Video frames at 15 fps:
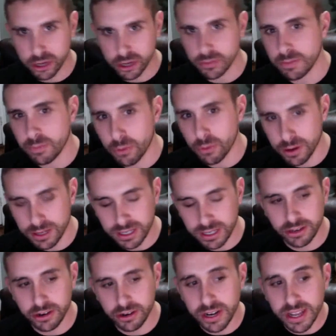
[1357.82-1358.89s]
reports,
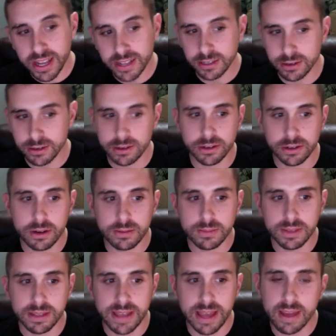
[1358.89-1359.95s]
you're going to get search
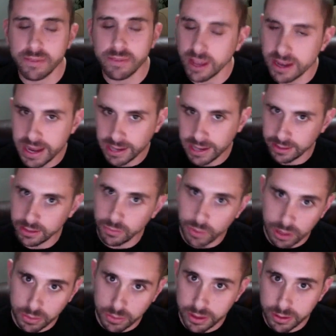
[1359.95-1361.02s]
terms that have connected
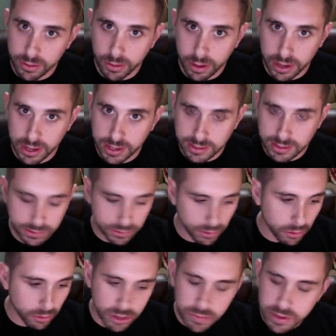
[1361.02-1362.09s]
well with your audience. There's
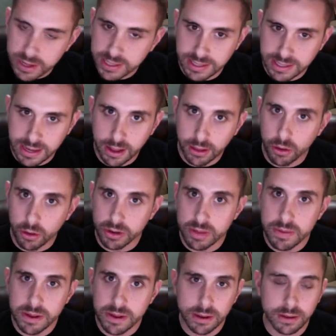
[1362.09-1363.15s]
already been a sale, already
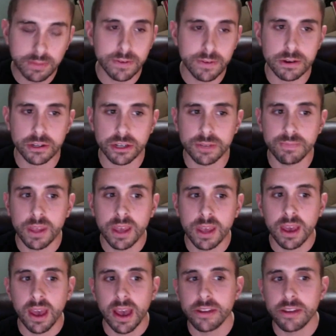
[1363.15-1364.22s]
been a conversion.
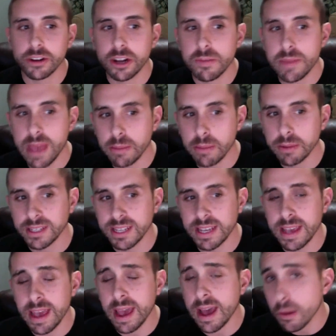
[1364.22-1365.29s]
And you're going to be able to see
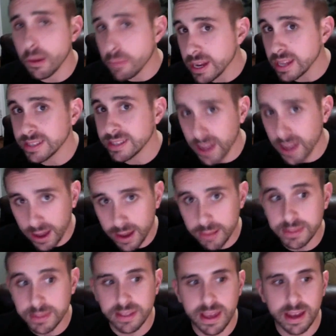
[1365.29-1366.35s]
how many
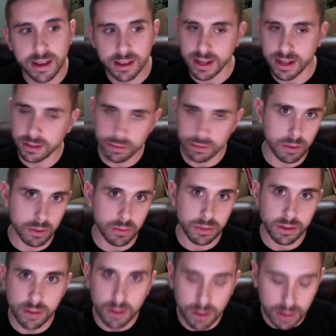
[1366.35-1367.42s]
times that connected well with
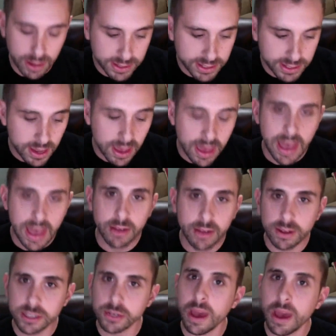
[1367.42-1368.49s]
your audience, and
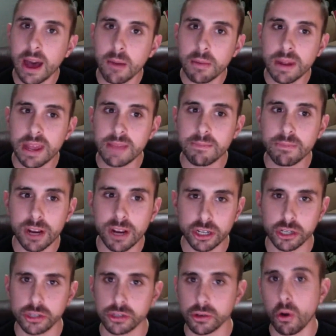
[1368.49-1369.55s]
also how many
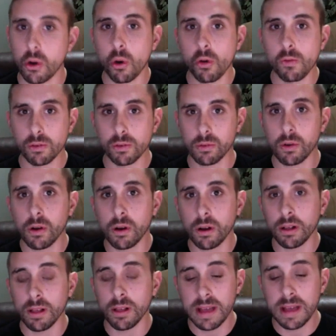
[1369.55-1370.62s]
impressions
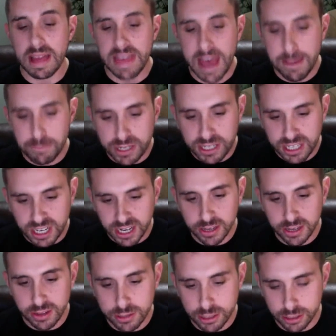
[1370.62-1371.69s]
overall that
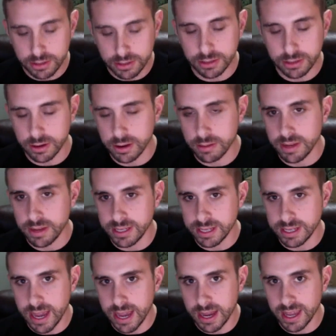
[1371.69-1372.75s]
particular search term is
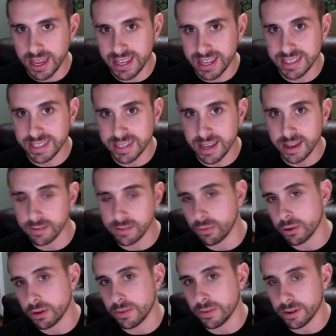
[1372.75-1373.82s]
getting inside of
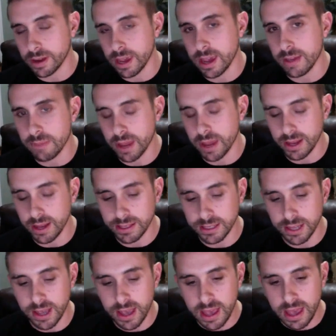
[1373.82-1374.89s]
one of your campaigns.
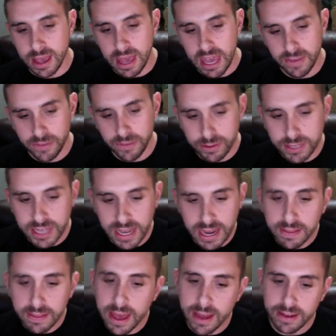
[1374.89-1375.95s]
If you
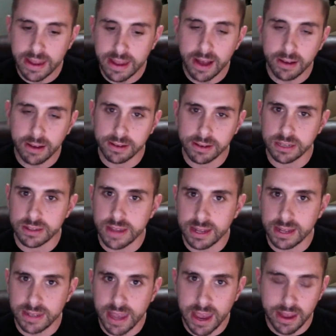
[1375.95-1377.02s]
take that knowledge and
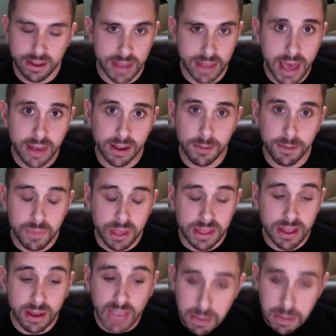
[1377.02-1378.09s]
that data,
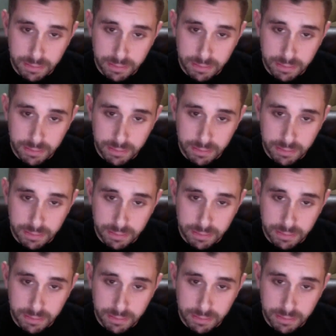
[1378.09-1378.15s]
now keep in